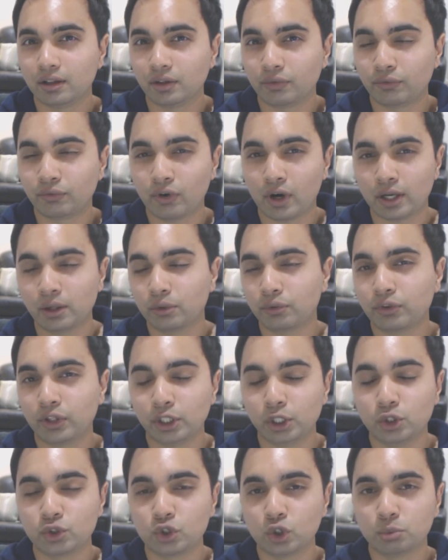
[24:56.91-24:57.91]
The final
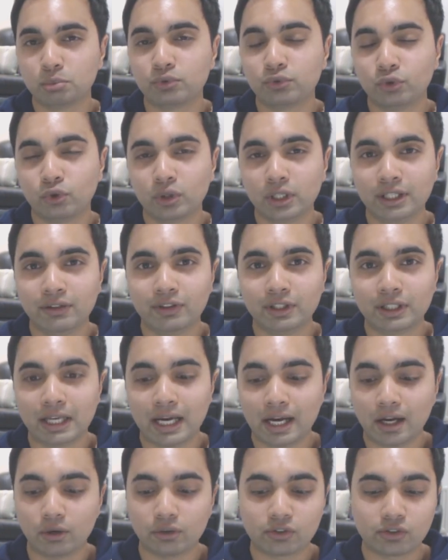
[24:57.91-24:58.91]
thing you do before leaving
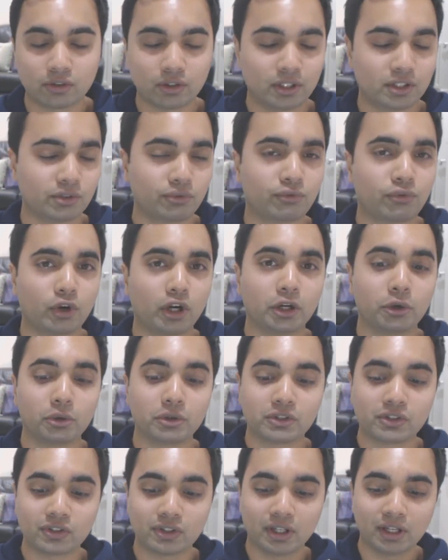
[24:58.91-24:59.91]
the house, it's a
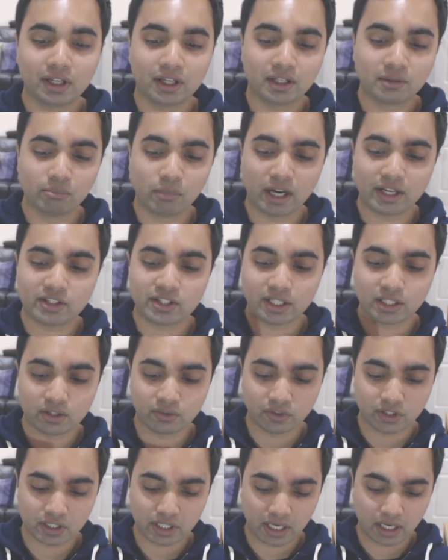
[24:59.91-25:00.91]
fragrance. My
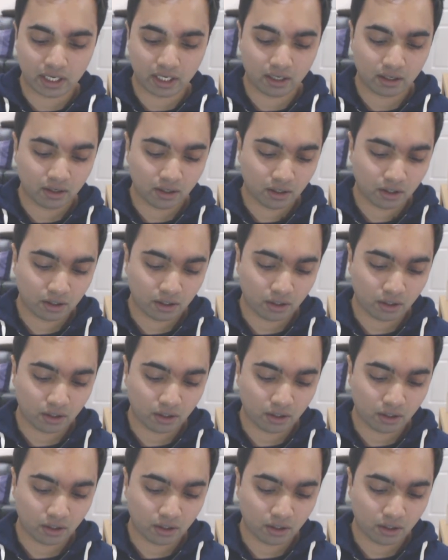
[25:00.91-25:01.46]
scent of the day